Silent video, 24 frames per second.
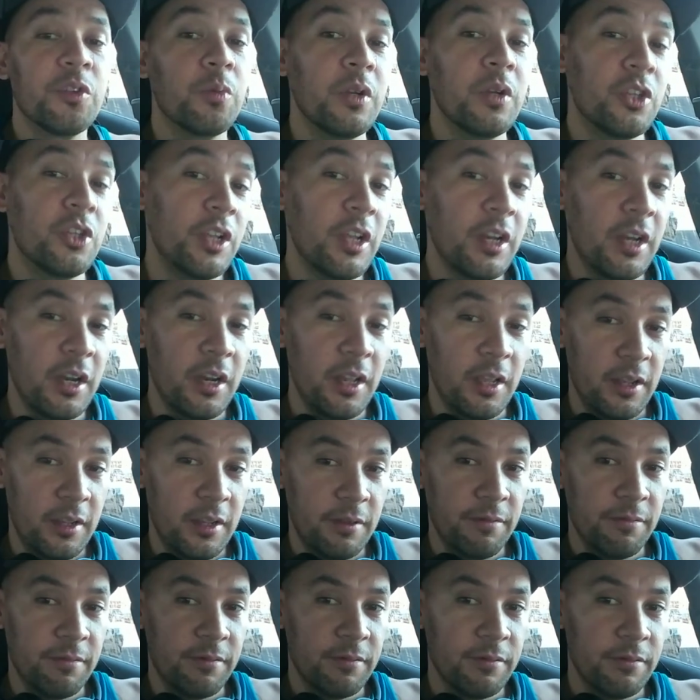rigidity,
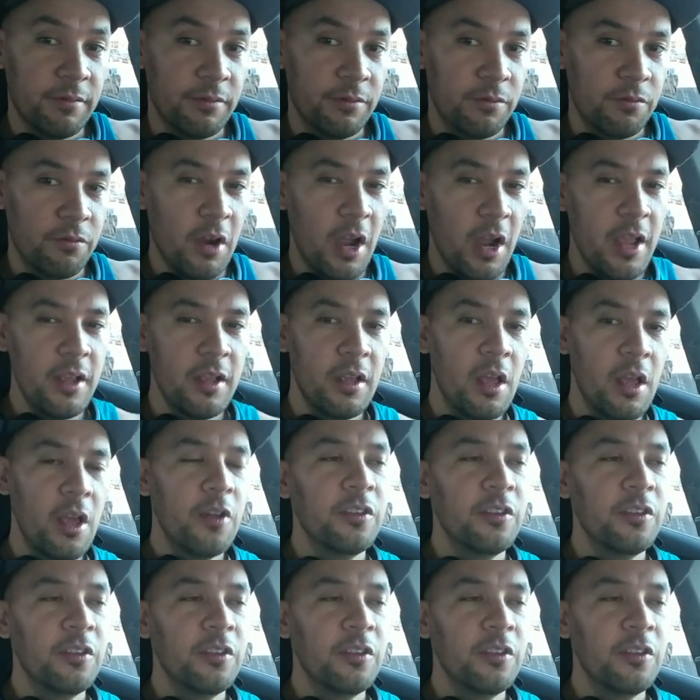right?